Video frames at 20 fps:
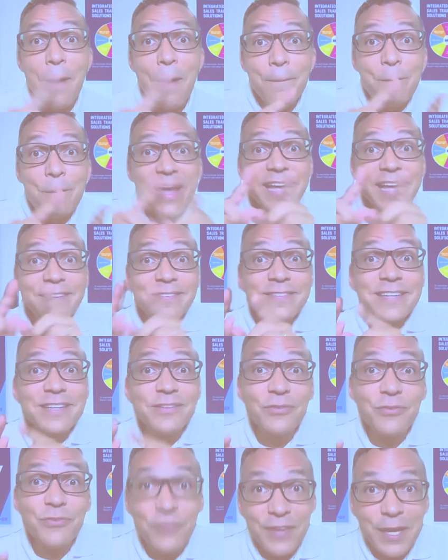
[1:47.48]
based
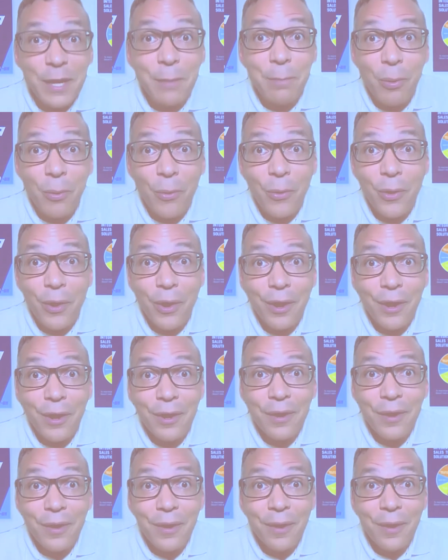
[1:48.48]
in Singapore.
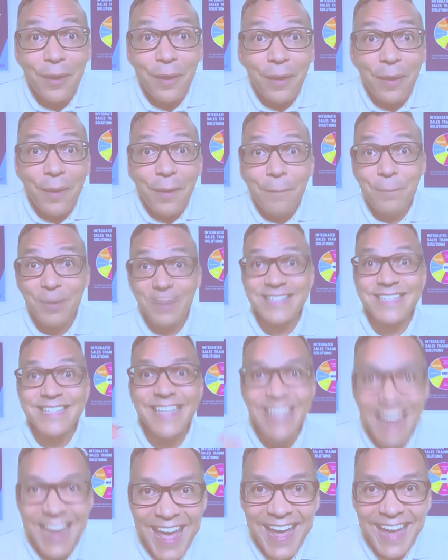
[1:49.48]
But
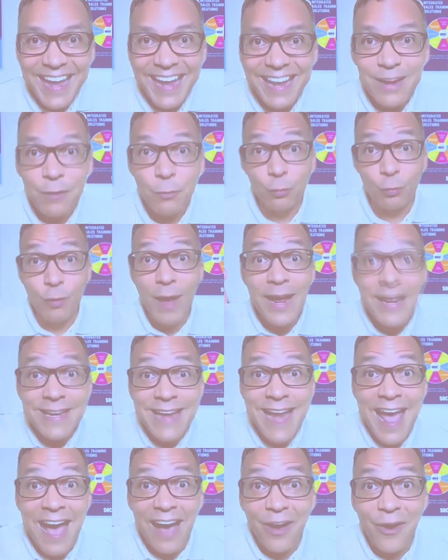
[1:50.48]
today, right
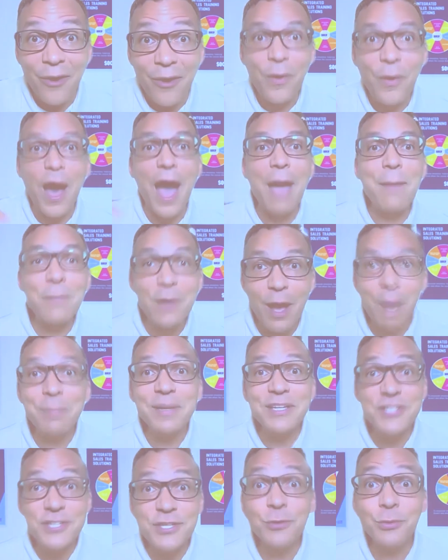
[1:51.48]
now, I'm coming
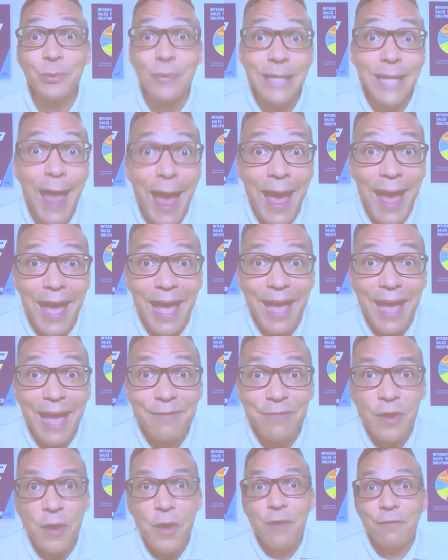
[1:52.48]
to you
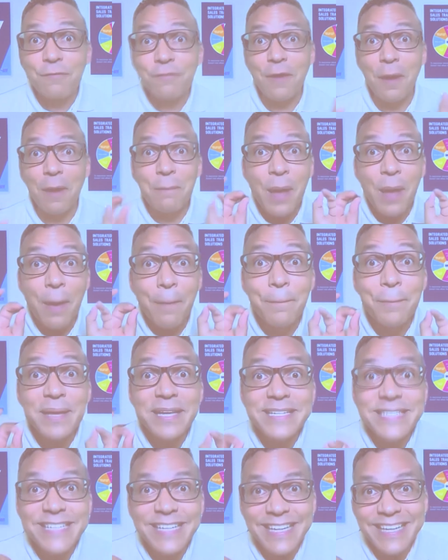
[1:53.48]
live from
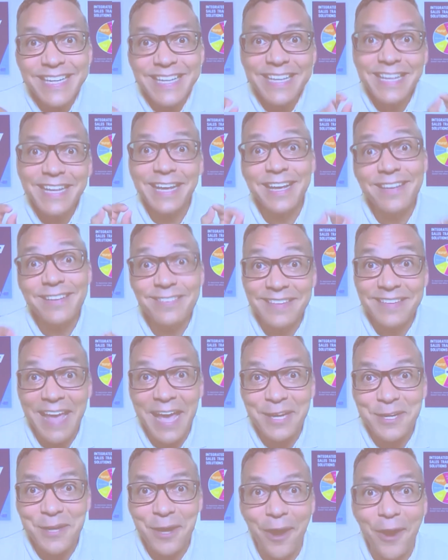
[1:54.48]
Medini
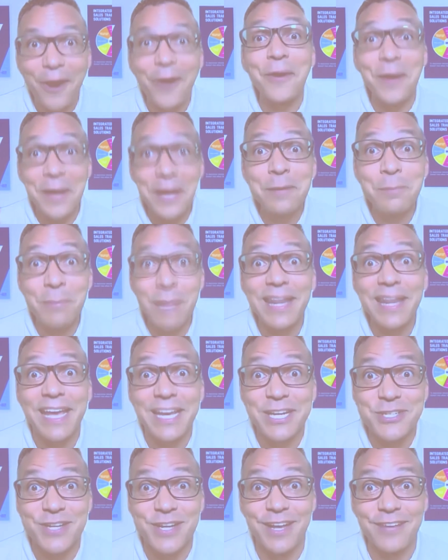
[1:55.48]
Iskandar in
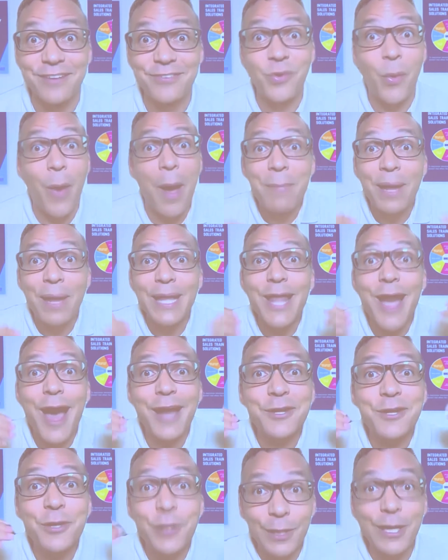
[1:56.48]
Malaysia. So I'm a
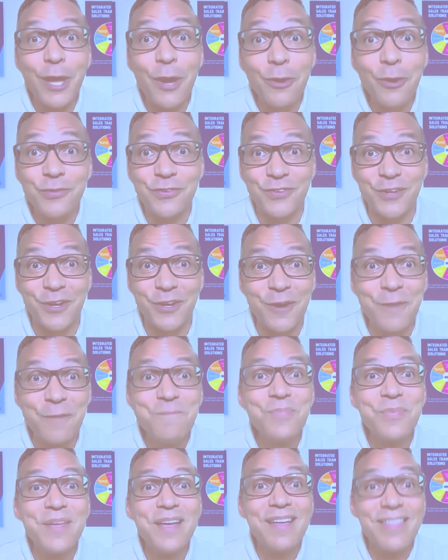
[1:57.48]
lot closer
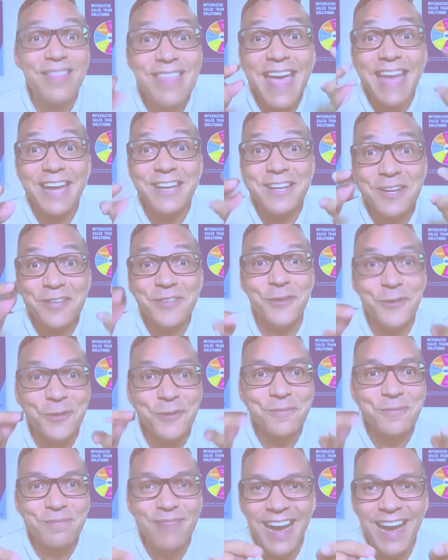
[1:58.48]
than you
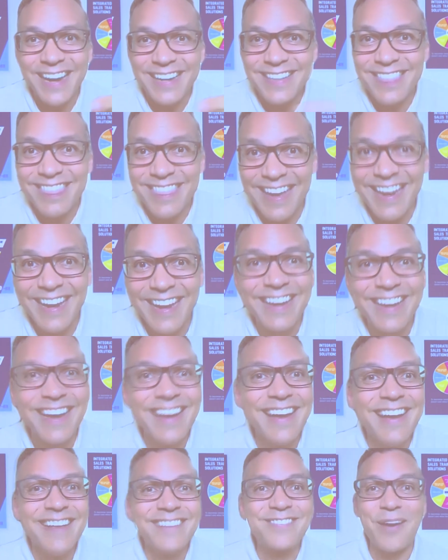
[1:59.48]
might think.
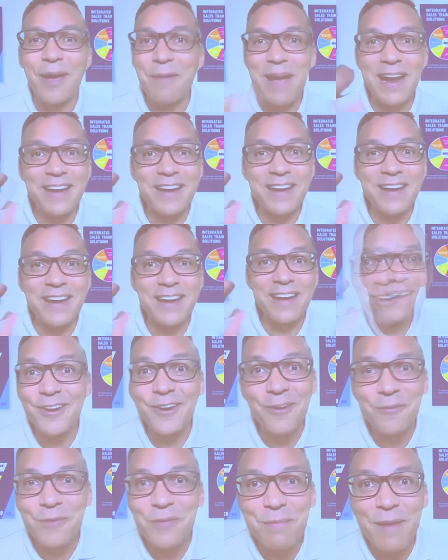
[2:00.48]
So I'm actually here
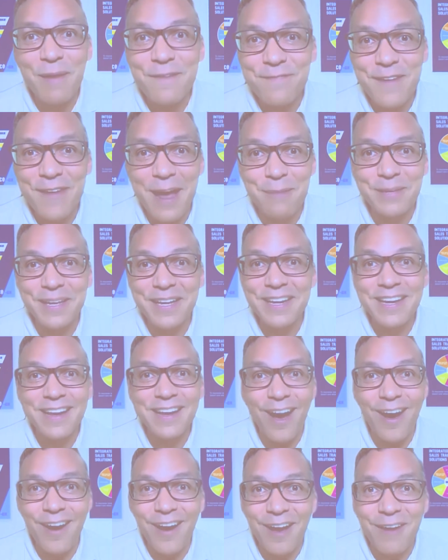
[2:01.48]
with my family
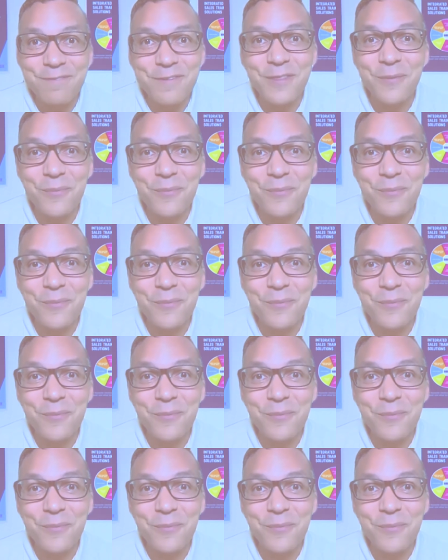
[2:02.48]
for the